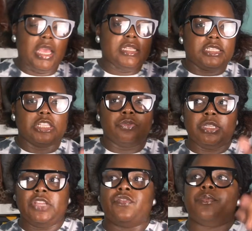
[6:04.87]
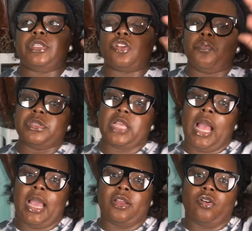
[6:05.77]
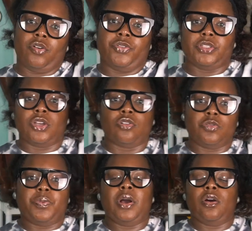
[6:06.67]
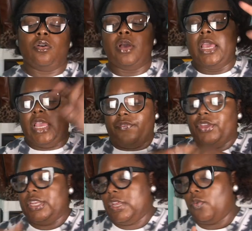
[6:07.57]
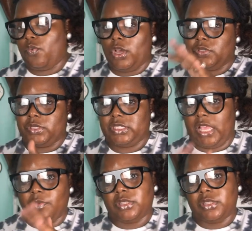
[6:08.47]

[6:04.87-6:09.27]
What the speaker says: Six would even be so much higher on the totem pole if he did ones with the same,